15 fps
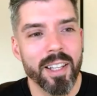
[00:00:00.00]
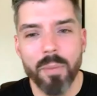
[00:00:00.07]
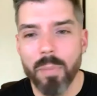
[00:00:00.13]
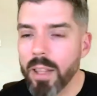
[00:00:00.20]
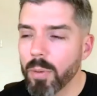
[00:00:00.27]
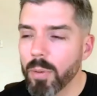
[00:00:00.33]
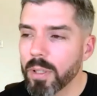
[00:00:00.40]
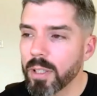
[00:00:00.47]

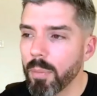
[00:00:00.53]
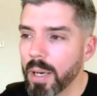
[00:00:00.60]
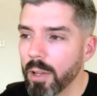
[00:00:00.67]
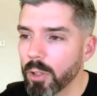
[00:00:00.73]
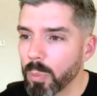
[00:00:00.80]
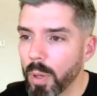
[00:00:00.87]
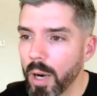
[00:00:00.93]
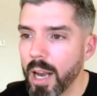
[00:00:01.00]
Man, there was somebody I
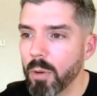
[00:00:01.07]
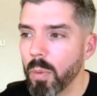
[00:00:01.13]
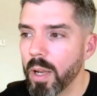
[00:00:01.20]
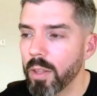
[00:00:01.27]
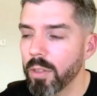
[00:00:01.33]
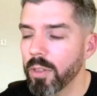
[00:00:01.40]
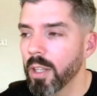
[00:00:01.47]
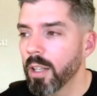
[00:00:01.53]
was praying
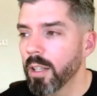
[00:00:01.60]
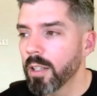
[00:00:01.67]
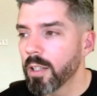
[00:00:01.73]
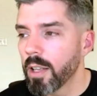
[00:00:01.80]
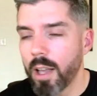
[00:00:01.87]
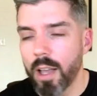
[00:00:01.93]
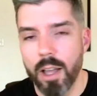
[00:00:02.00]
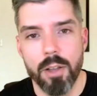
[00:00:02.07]
with
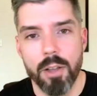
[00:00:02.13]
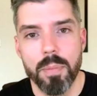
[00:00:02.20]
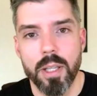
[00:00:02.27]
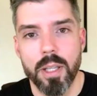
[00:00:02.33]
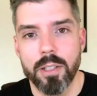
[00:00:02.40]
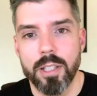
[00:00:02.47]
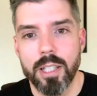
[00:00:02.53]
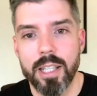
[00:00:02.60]
to
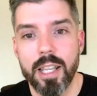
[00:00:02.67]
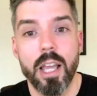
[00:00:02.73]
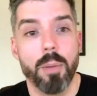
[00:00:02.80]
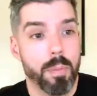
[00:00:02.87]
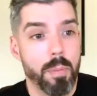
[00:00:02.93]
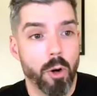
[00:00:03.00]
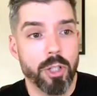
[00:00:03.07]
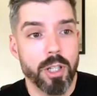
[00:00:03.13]
get a
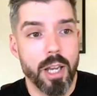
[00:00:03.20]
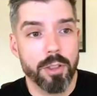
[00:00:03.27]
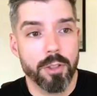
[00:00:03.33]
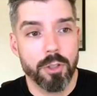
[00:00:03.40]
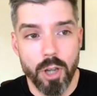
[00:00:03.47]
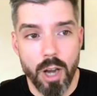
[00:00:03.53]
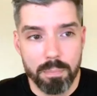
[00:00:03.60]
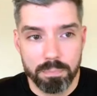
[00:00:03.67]
promotion at
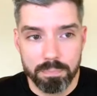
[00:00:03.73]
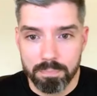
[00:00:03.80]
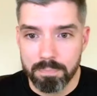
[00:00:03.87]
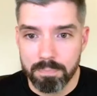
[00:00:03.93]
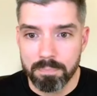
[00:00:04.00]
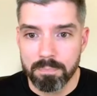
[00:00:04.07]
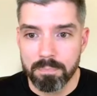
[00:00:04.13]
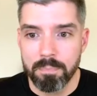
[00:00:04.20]
their job.
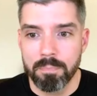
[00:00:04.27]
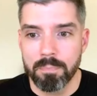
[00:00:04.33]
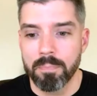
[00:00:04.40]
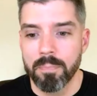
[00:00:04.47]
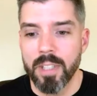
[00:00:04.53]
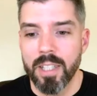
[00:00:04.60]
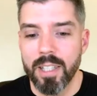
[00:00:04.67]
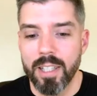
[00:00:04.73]

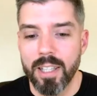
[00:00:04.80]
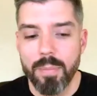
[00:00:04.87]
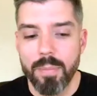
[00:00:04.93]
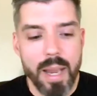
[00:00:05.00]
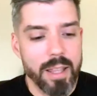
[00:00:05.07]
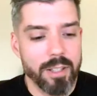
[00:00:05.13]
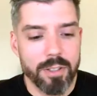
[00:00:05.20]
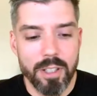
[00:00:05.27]
And
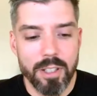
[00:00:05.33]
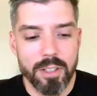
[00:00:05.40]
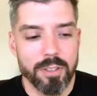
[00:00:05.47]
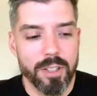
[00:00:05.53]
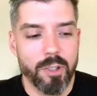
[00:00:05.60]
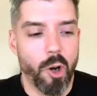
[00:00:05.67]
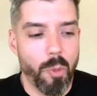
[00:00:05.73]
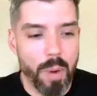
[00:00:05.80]
man,
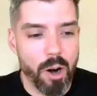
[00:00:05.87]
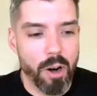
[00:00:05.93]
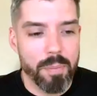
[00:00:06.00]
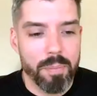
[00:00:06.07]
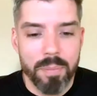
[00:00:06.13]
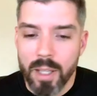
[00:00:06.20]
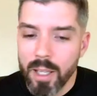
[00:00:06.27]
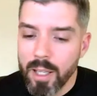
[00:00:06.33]
this hurt my heart.
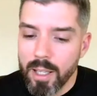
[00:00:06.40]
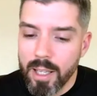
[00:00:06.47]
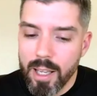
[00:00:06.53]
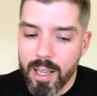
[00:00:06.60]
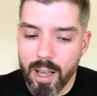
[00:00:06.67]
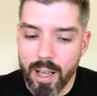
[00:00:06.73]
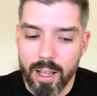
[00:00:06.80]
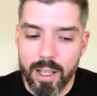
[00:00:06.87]

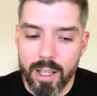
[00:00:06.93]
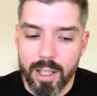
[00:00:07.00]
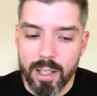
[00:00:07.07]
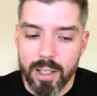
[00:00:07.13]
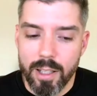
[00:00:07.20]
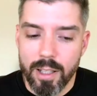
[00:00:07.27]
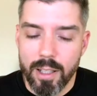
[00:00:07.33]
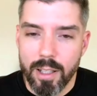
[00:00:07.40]
He came
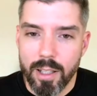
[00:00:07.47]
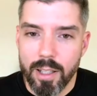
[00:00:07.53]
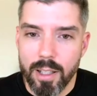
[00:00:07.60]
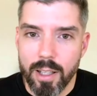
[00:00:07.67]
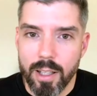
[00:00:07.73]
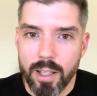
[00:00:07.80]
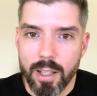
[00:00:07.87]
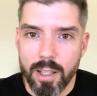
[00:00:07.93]

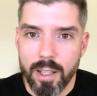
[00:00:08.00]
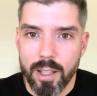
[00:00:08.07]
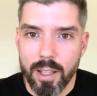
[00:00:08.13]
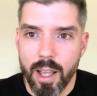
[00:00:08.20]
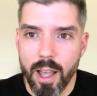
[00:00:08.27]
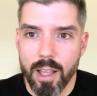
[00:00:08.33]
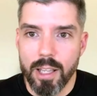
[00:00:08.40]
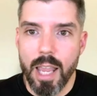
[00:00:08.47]

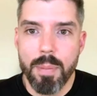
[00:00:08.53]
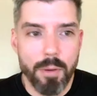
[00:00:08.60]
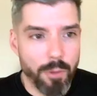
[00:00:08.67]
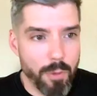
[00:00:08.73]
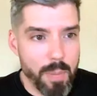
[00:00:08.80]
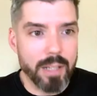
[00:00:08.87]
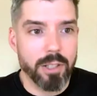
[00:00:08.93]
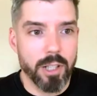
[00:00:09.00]
here
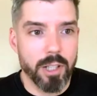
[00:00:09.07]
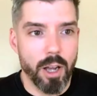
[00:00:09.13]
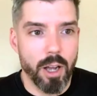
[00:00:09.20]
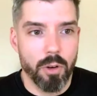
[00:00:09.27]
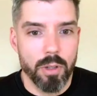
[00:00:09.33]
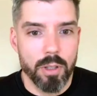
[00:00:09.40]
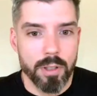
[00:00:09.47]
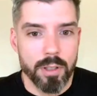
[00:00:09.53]
from
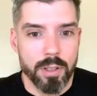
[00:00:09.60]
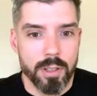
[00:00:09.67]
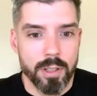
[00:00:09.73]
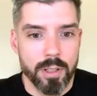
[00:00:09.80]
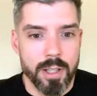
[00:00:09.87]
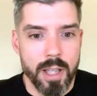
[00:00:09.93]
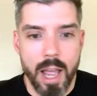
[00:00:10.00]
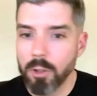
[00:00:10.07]
Mexico,
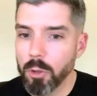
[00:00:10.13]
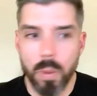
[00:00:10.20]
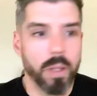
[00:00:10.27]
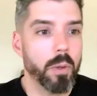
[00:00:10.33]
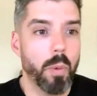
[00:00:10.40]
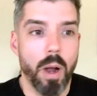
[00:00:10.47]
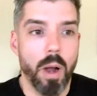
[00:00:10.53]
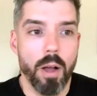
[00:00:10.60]
had the
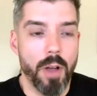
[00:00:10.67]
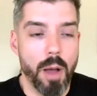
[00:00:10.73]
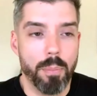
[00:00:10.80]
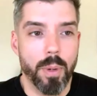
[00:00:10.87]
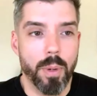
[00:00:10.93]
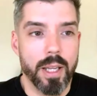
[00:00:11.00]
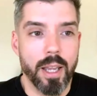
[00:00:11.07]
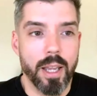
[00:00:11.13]
really rough
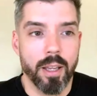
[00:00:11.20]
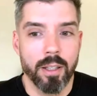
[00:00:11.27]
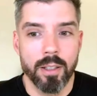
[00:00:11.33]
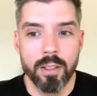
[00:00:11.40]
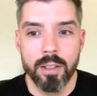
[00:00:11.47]
upbringing,